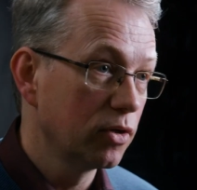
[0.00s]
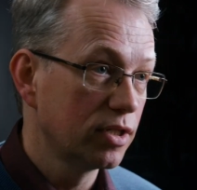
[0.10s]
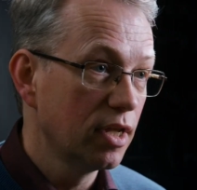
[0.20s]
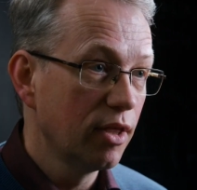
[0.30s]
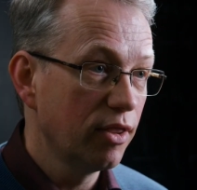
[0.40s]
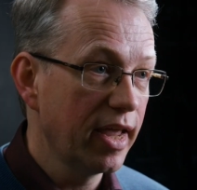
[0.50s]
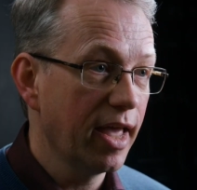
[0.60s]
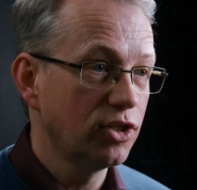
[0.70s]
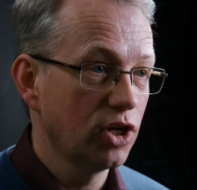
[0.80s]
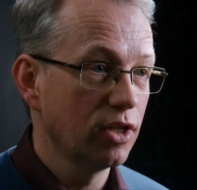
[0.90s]
because they
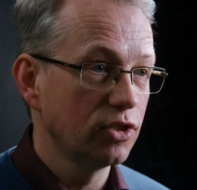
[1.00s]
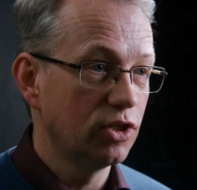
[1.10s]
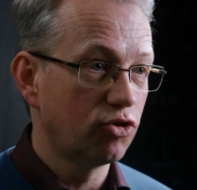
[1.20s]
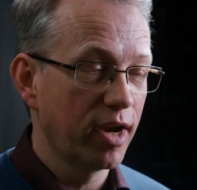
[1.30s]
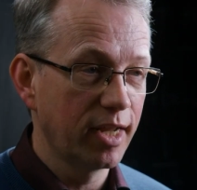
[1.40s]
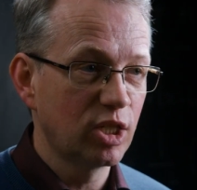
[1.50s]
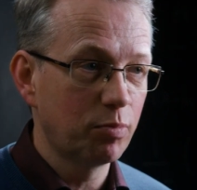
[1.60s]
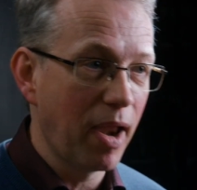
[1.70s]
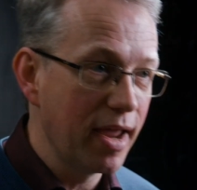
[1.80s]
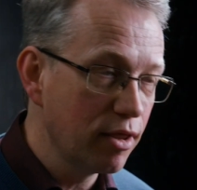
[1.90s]
get a chance to try and
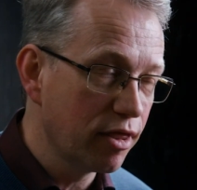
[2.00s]
explain